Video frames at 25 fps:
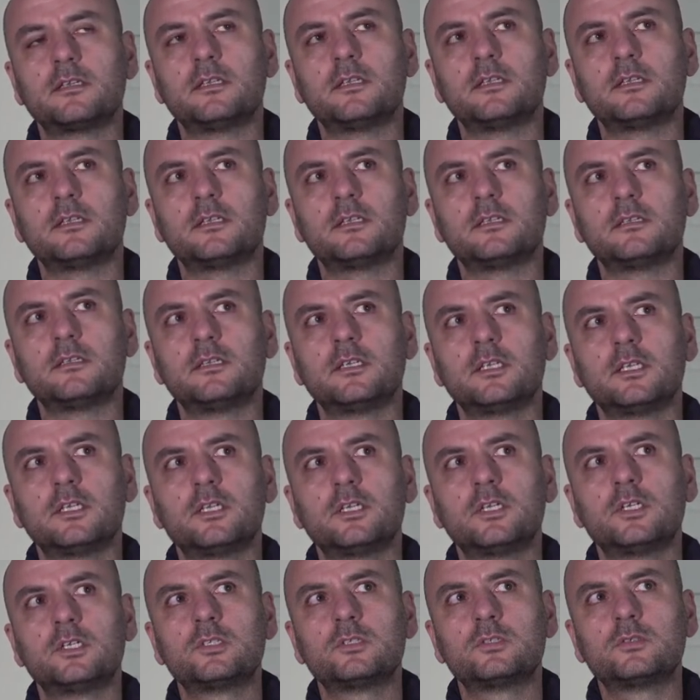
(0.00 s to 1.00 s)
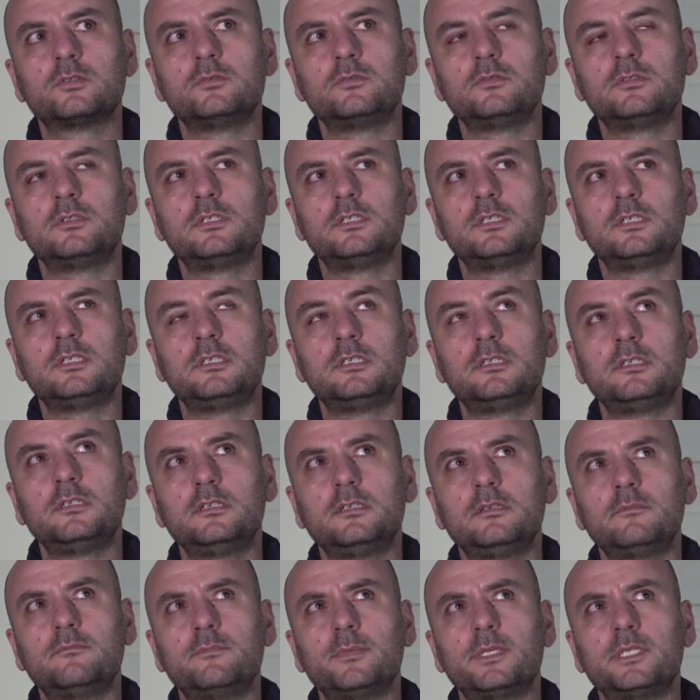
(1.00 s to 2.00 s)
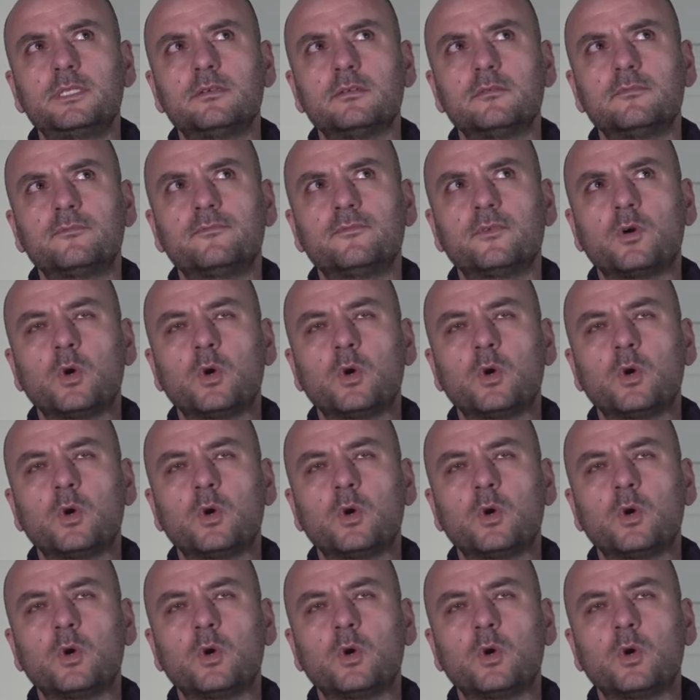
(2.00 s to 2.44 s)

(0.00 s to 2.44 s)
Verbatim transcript: And to the mid of,